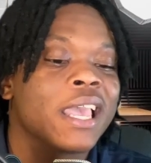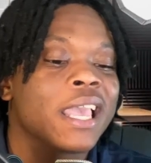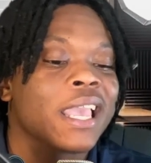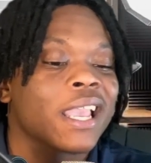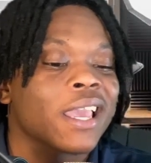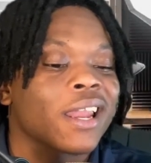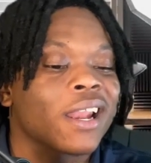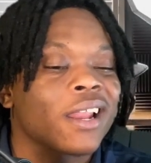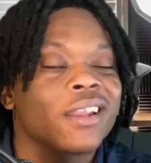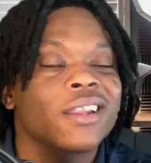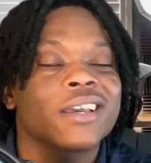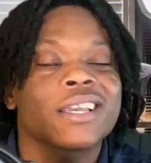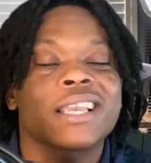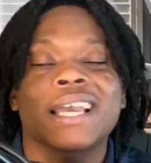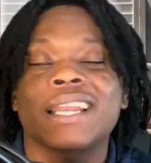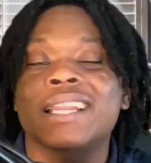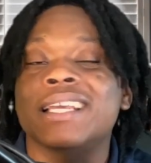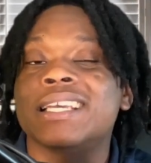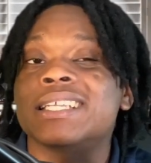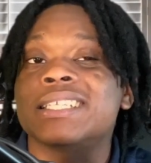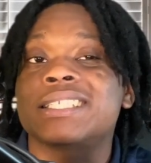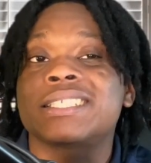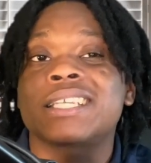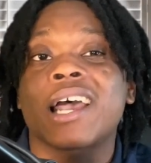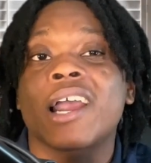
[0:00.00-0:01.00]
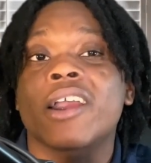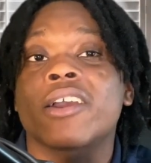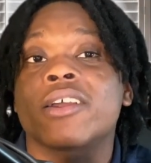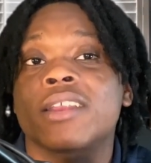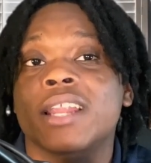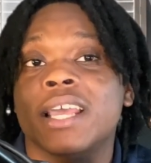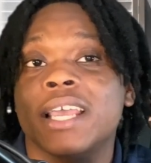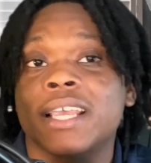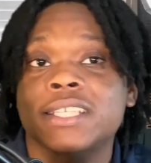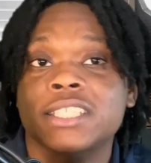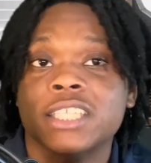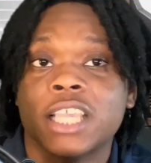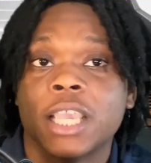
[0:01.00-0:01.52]
And I look at the entire
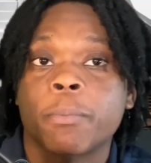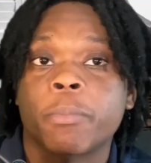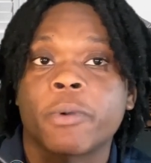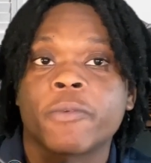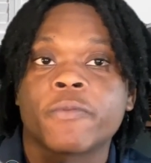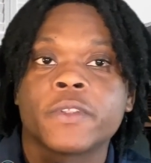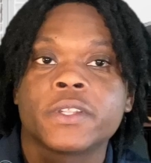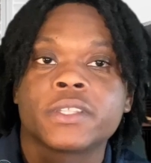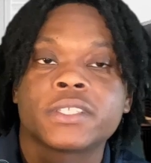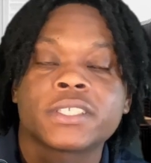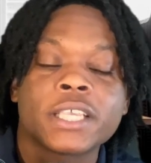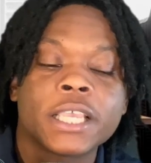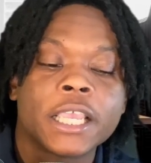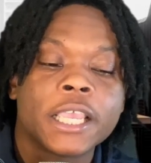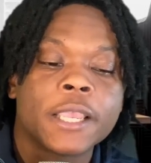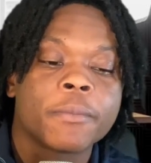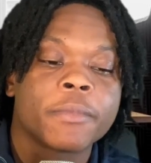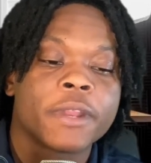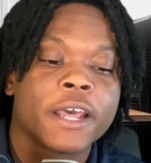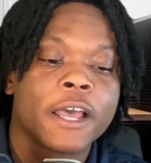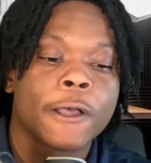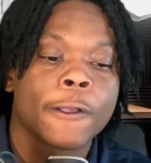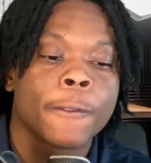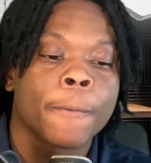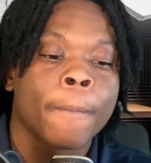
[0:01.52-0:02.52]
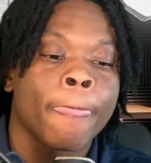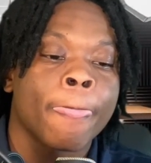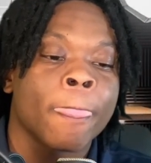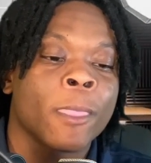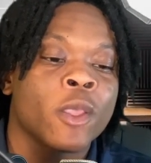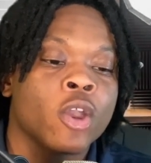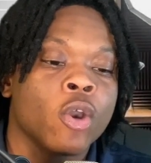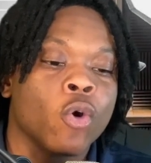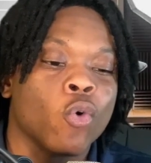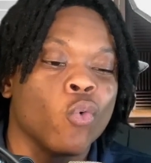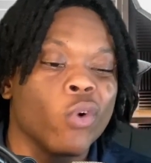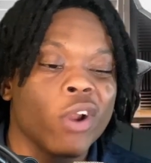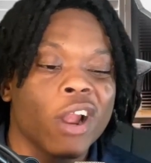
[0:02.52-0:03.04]
landscape of the team. Now,
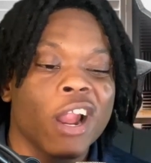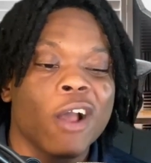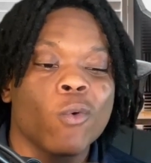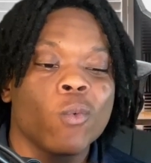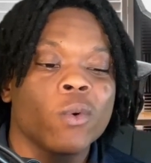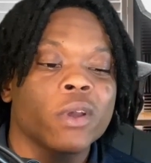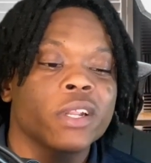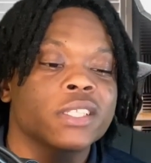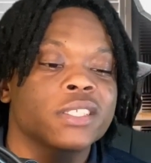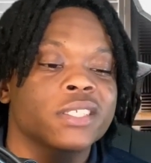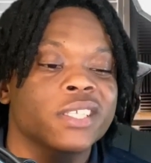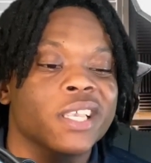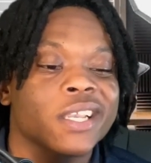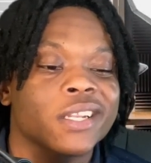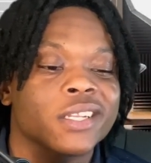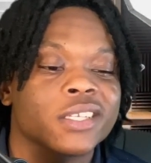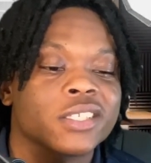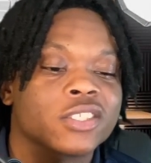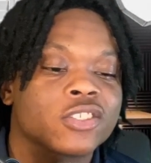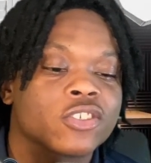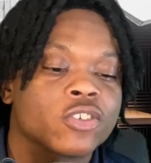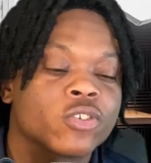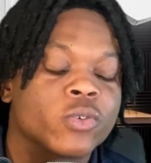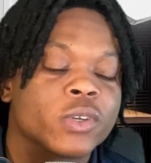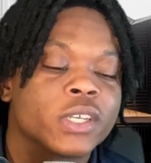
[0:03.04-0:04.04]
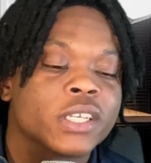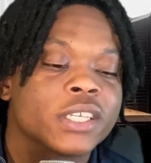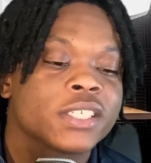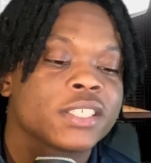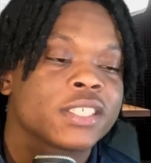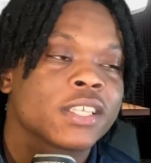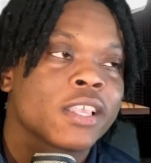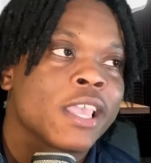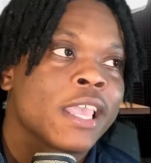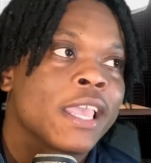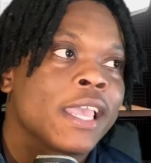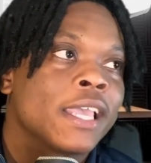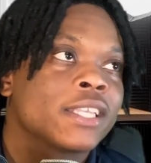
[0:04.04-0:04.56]
where I want to take this to is
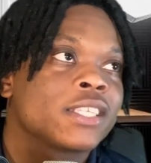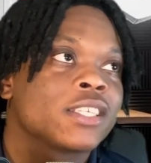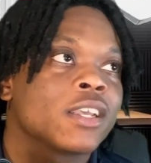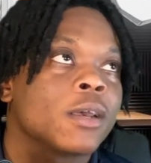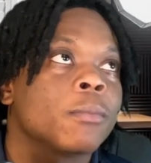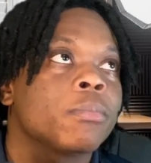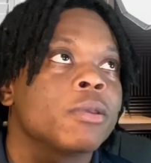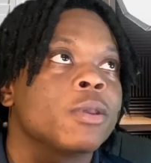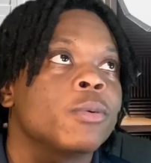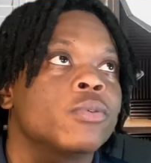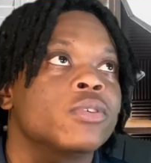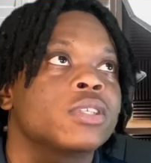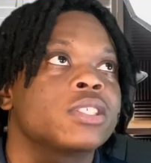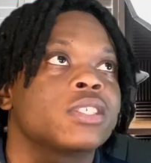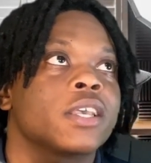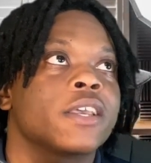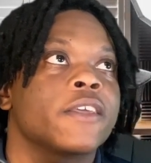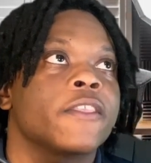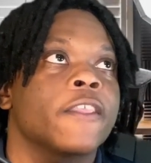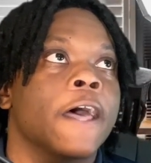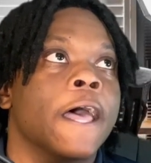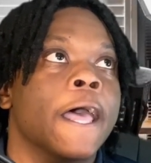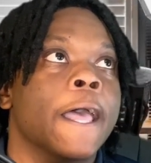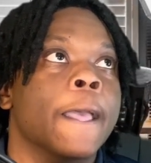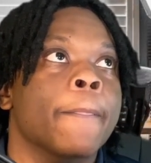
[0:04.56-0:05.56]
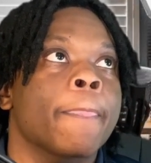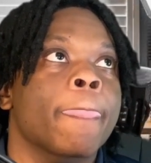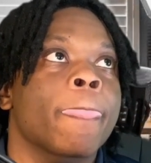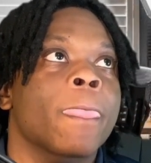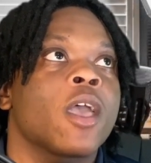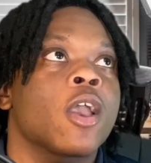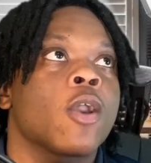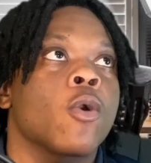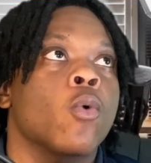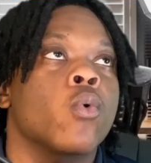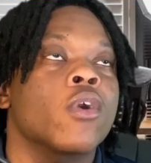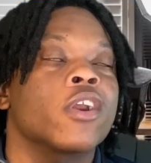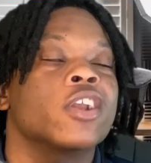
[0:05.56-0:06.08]
some people say that
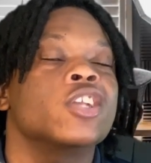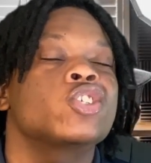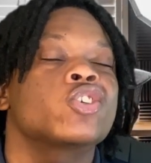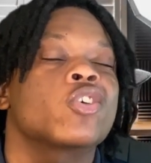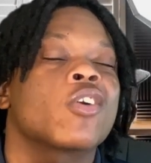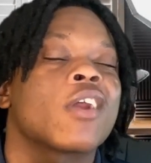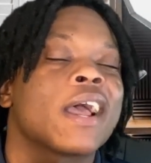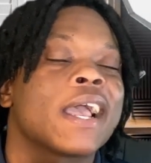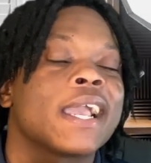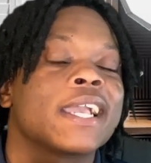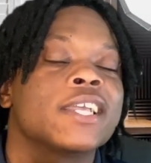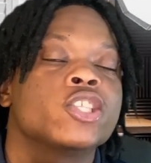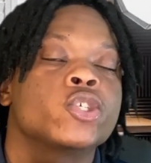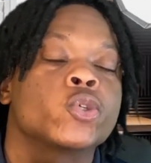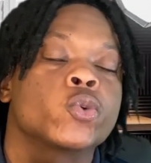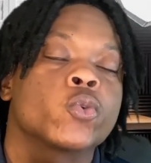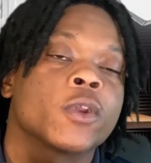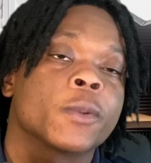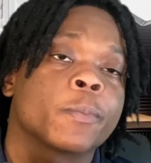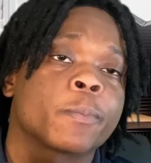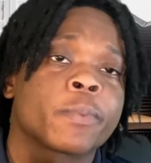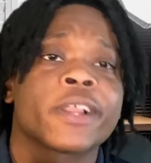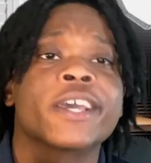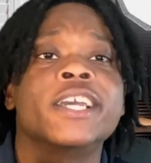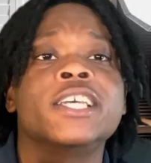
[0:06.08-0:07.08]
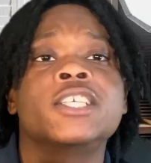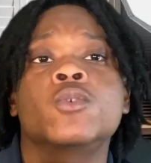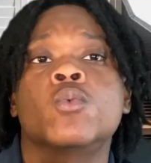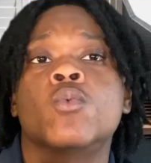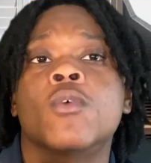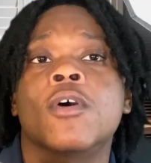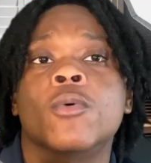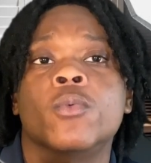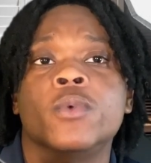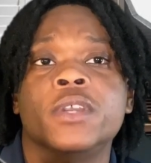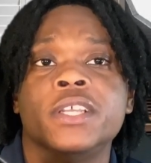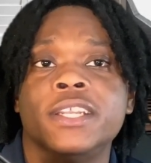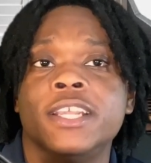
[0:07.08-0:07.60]
we're trying to replace
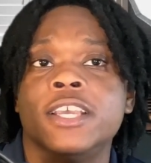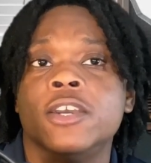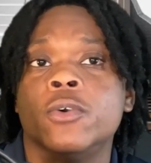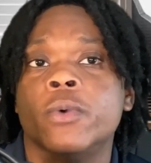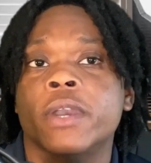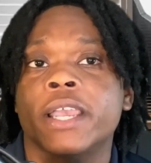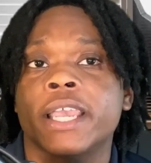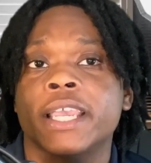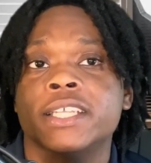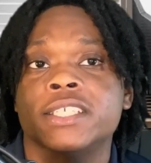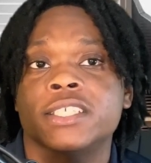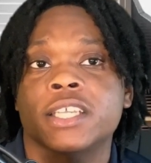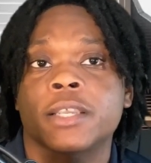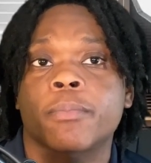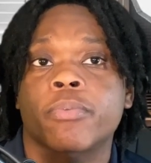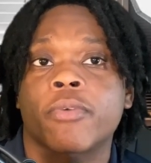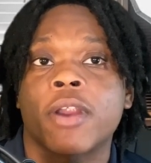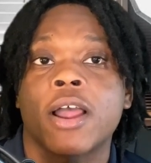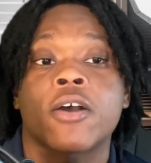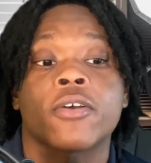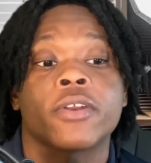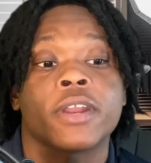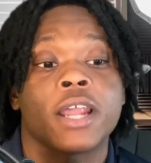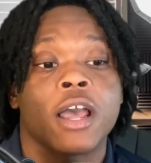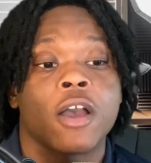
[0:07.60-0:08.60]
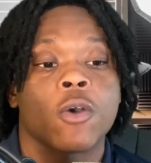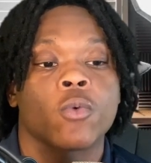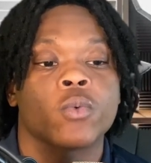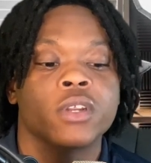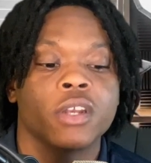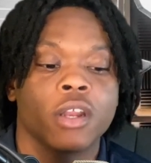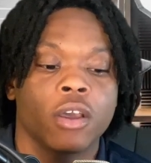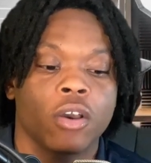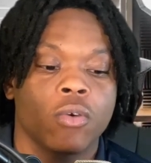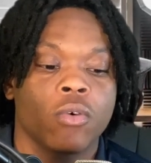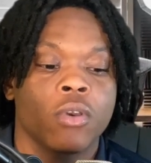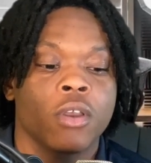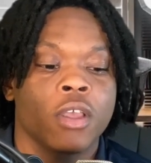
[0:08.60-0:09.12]
what we did with A.J. Brown. Now, we
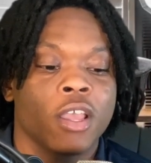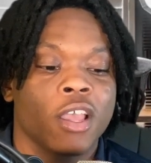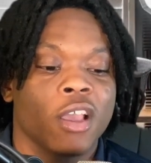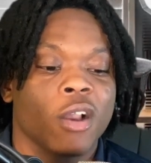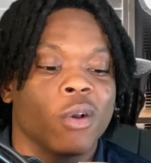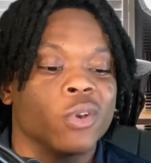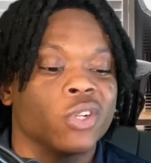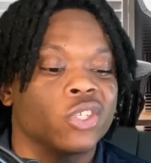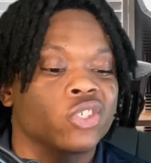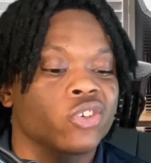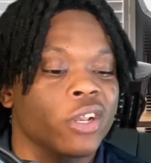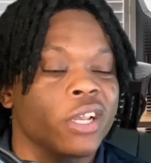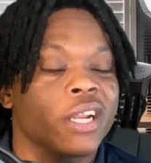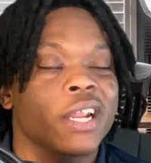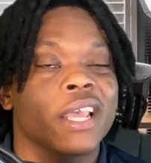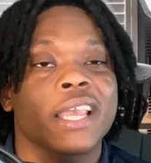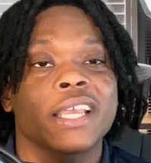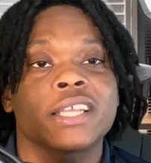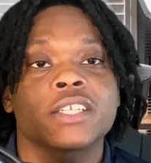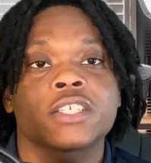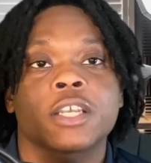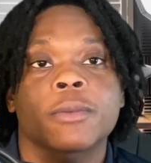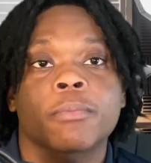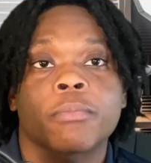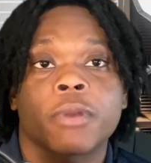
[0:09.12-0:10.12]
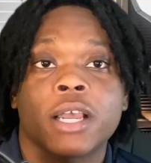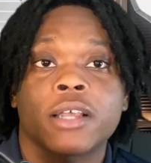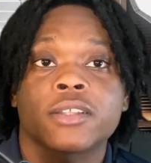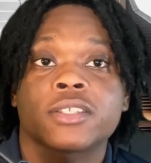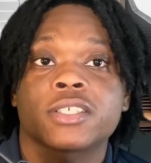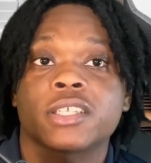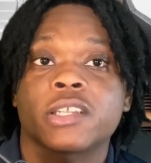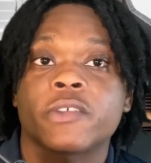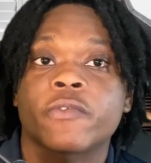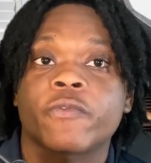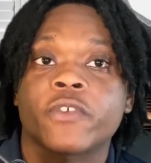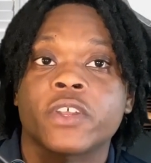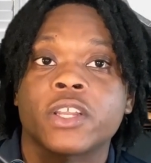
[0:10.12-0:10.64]
know we traded A.J. Brown
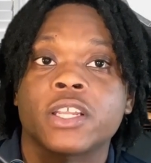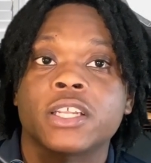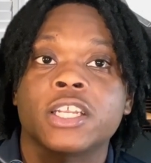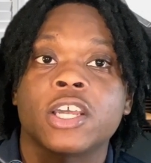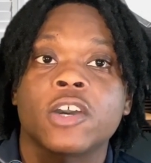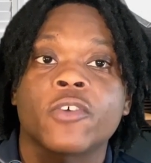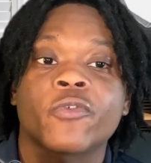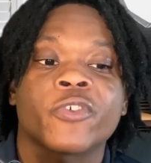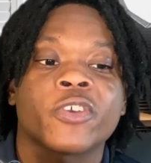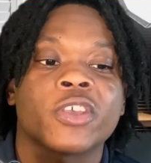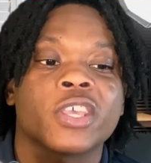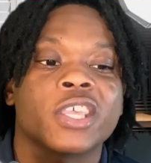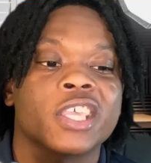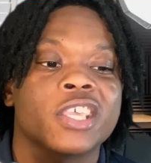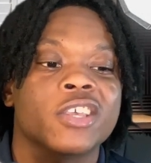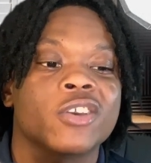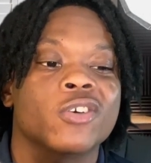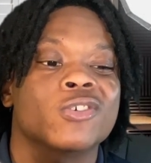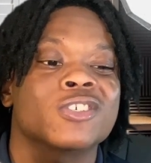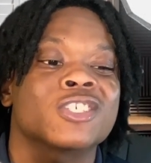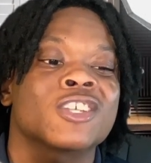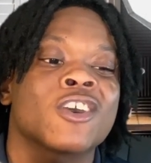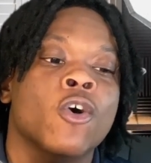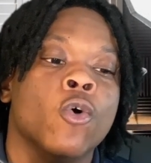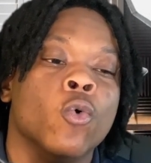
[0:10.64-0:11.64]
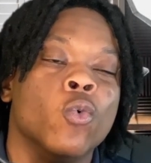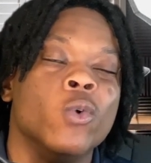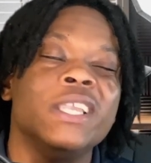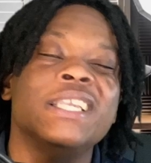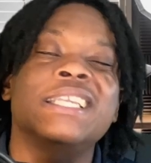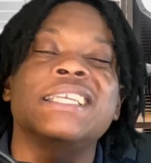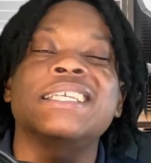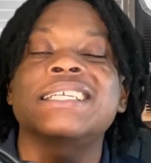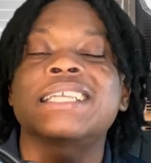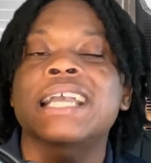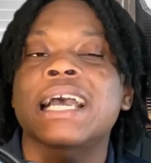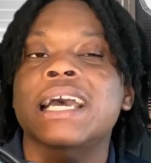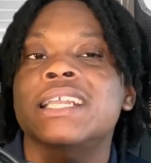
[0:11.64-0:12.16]
to the Philadelphia Eagles. We
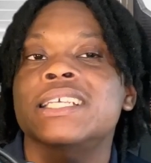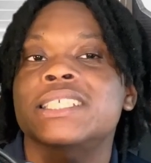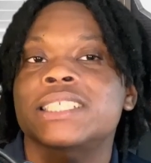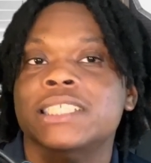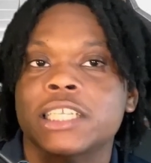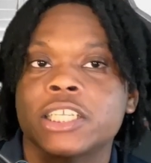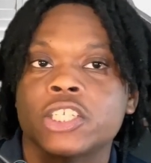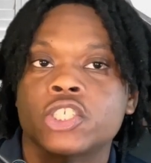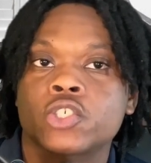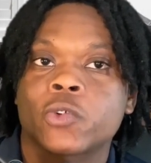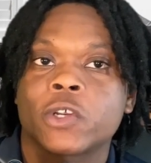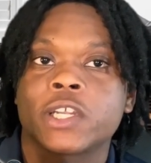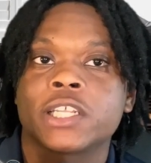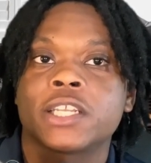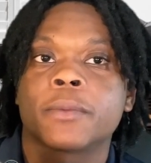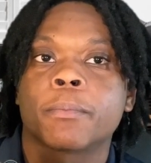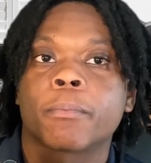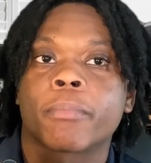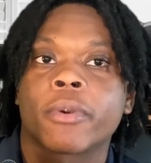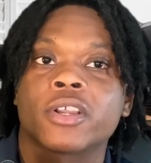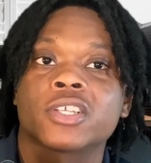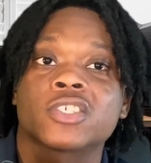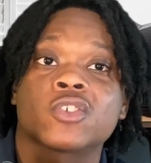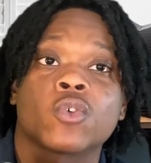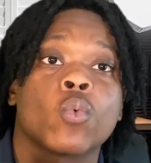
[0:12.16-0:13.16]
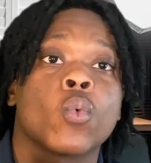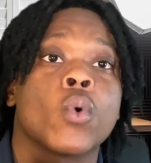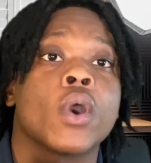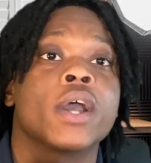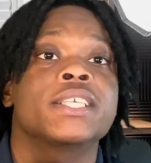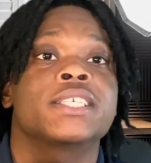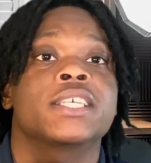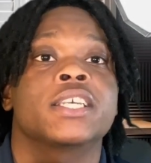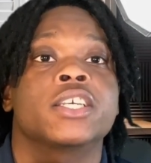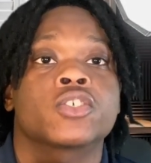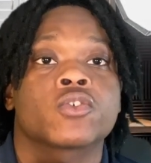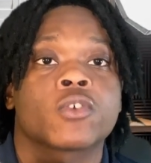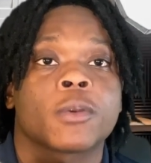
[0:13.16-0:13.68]
can kind of say Treylon Burks
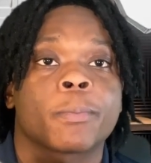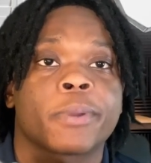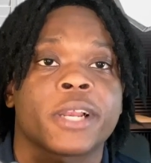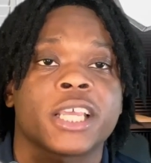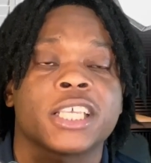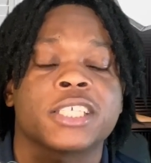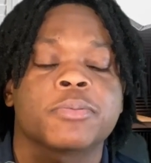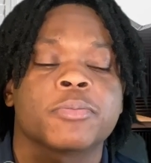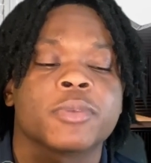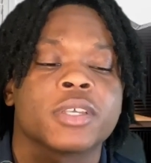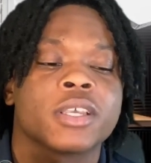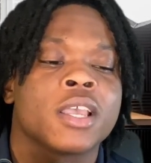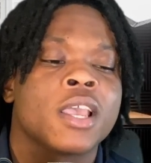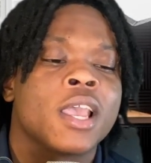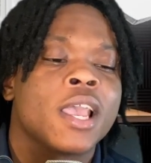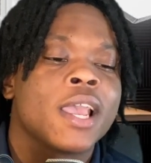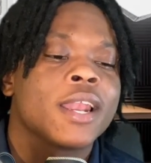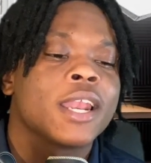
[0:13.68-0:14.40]
was his replacement.